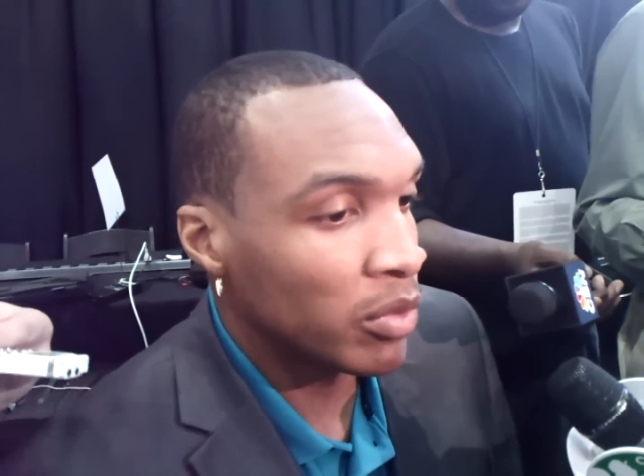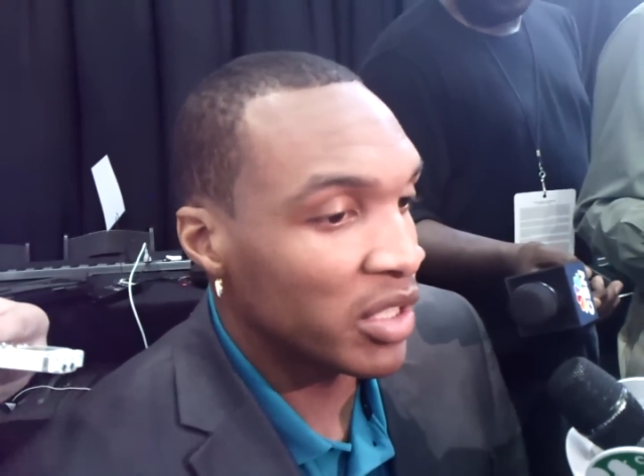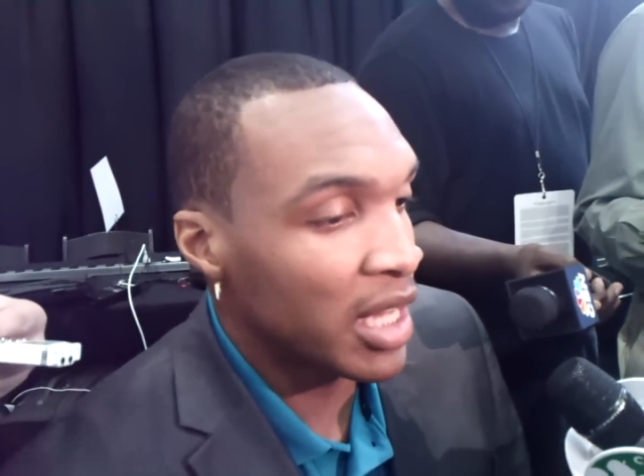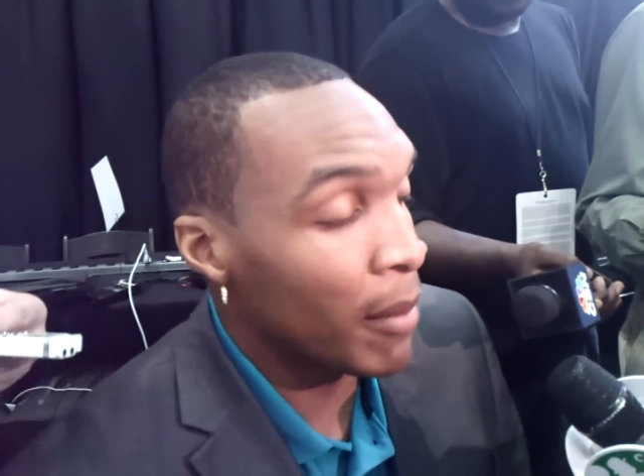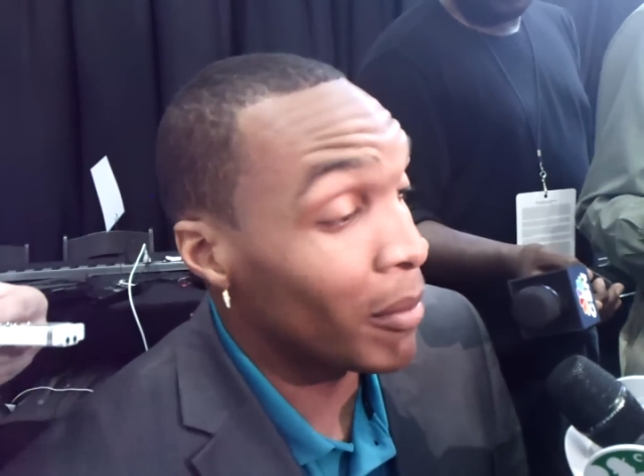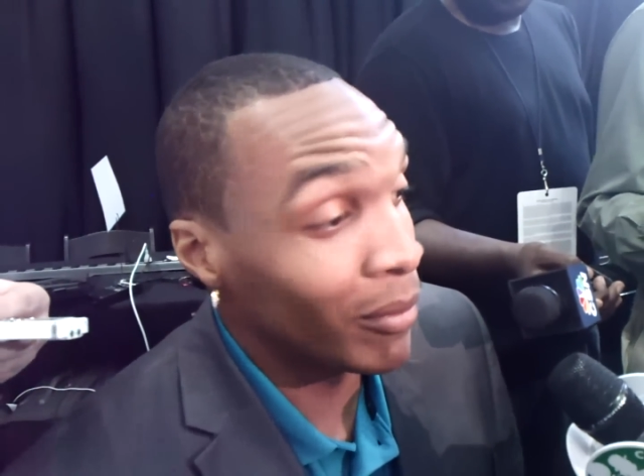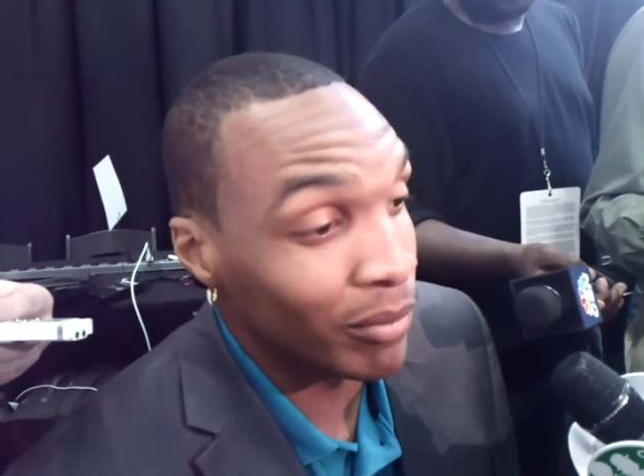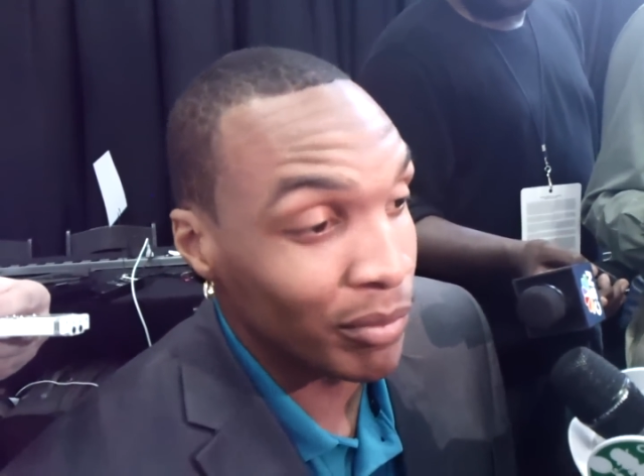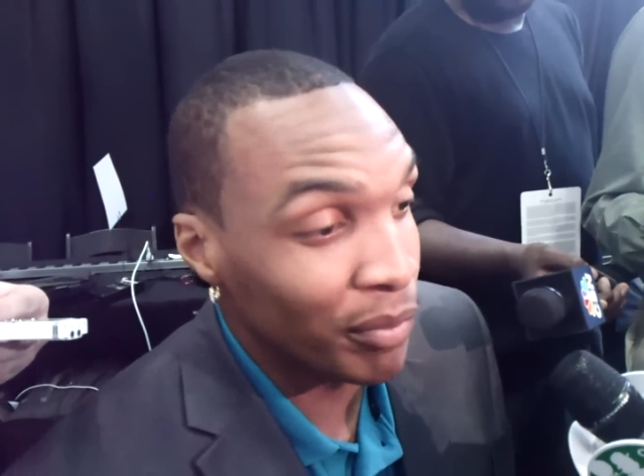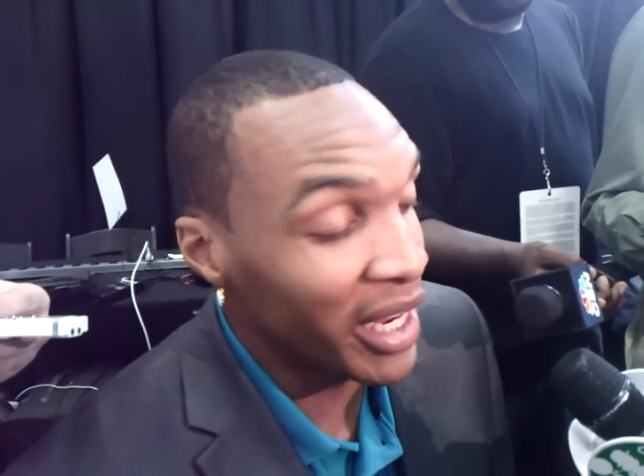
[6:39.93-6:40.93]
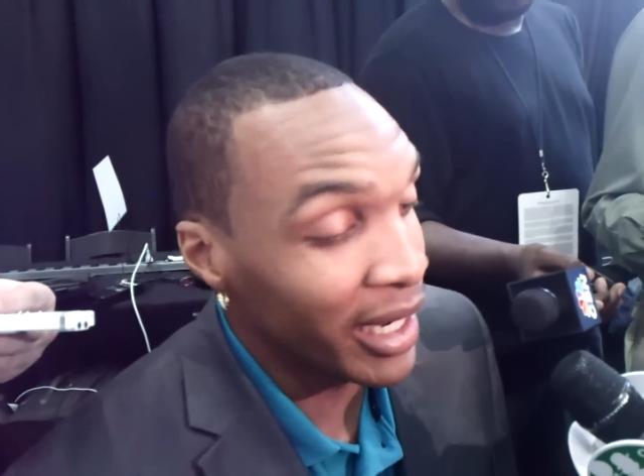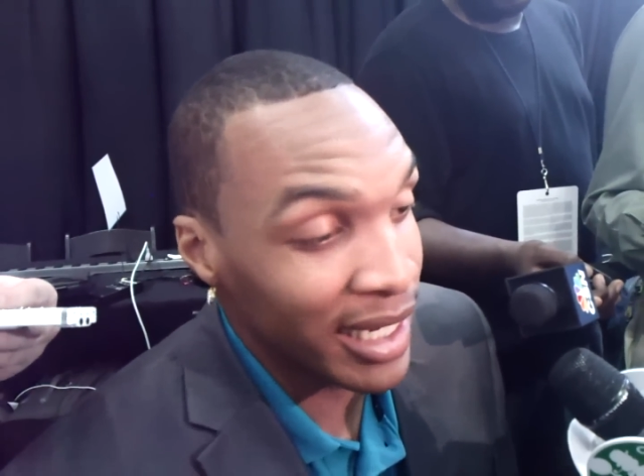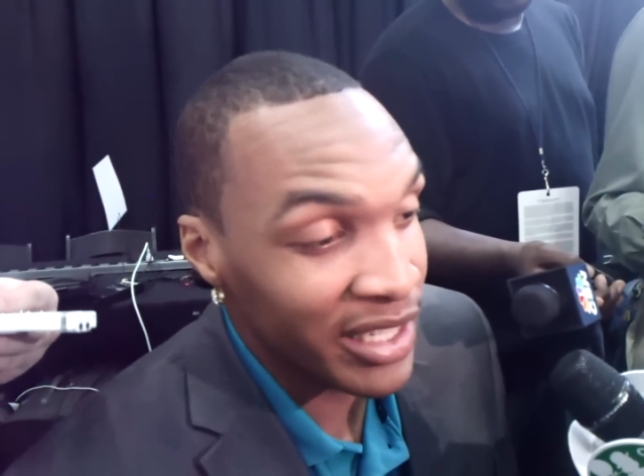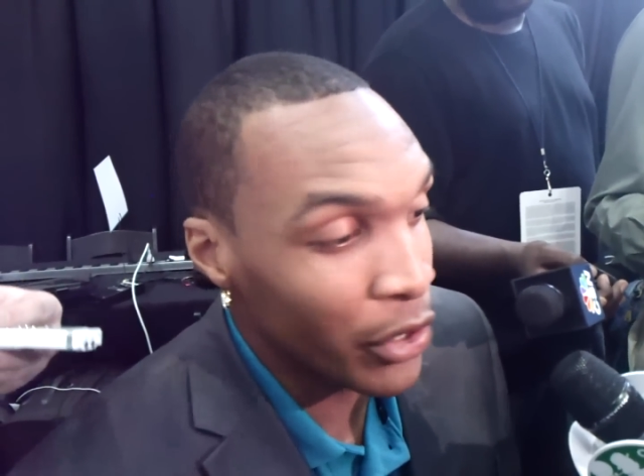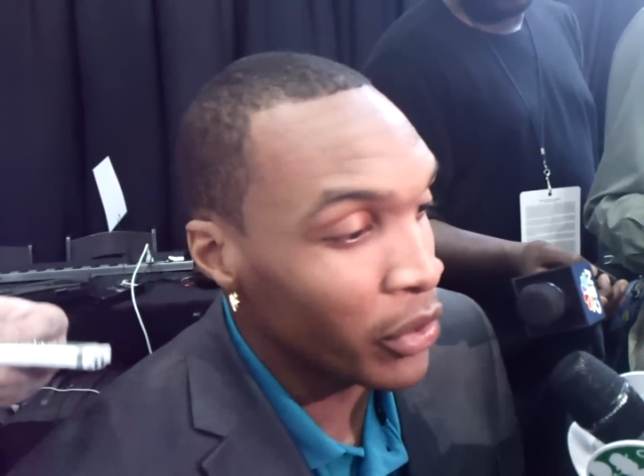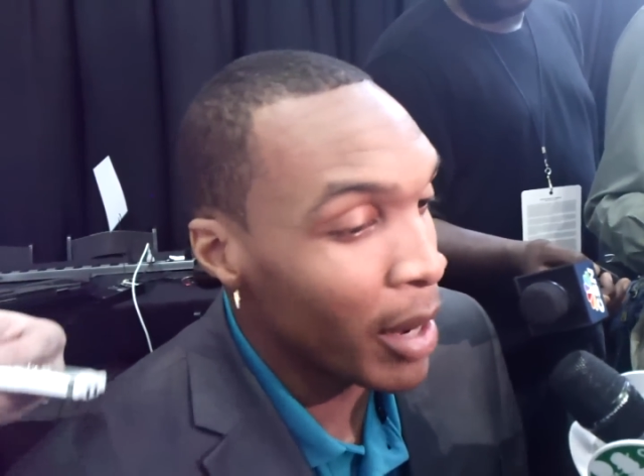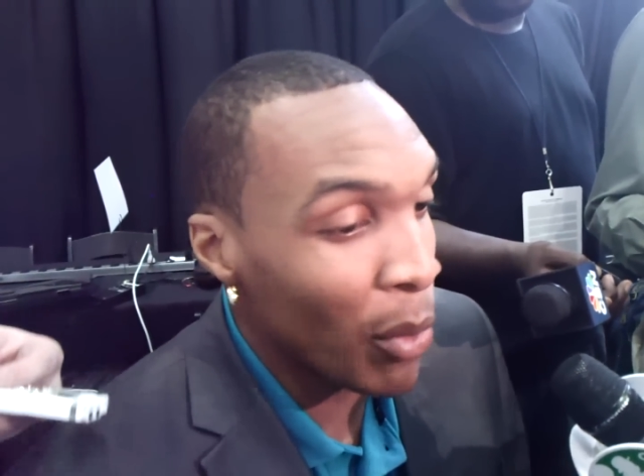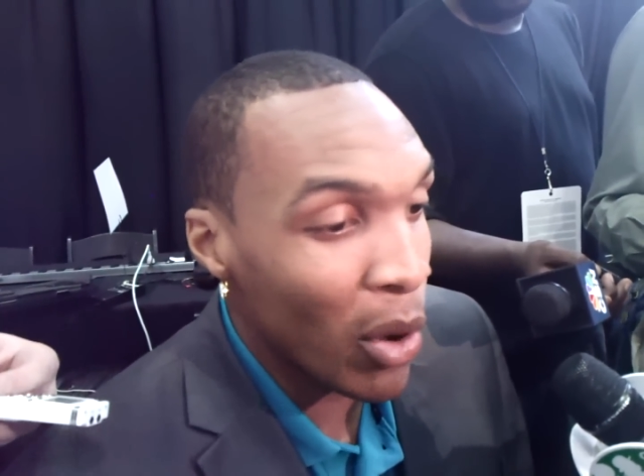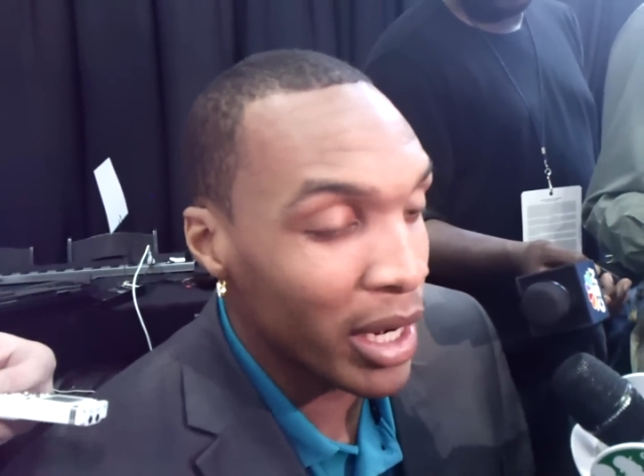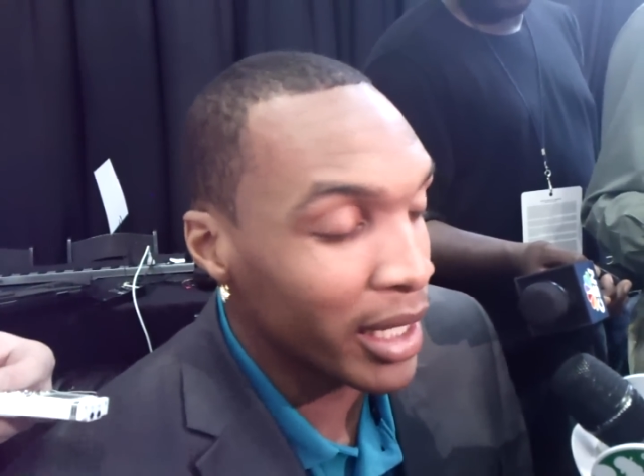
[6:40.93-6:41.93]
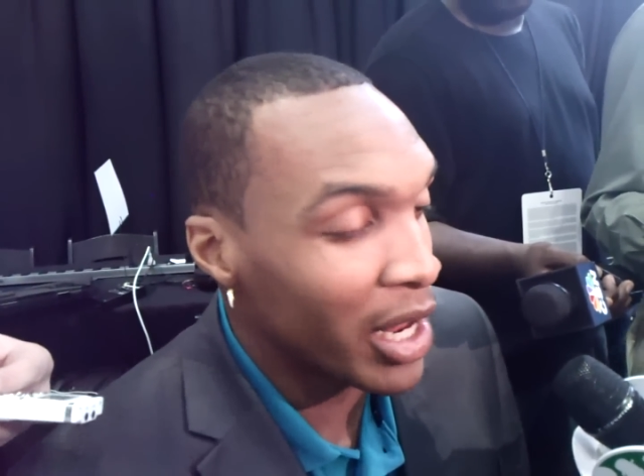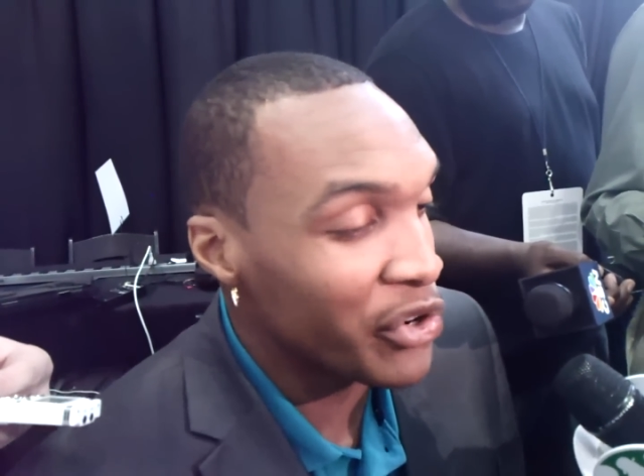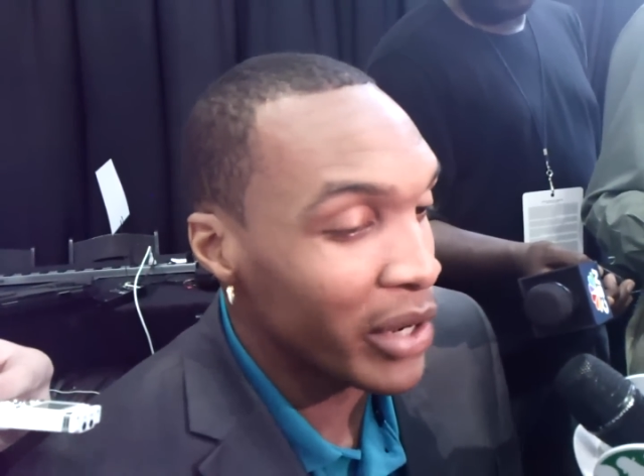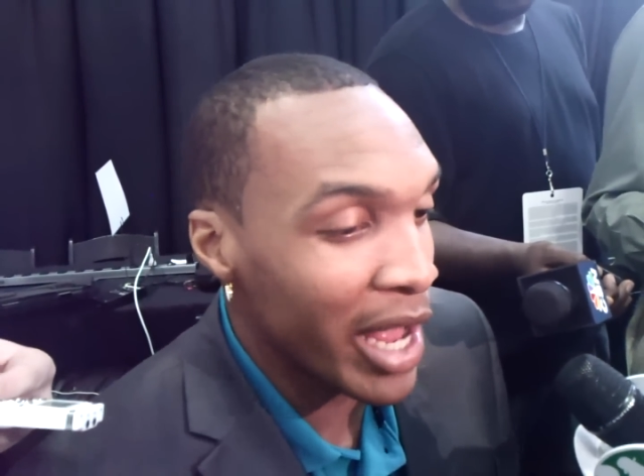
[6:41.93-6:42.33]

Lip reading: some being considered number one in the country,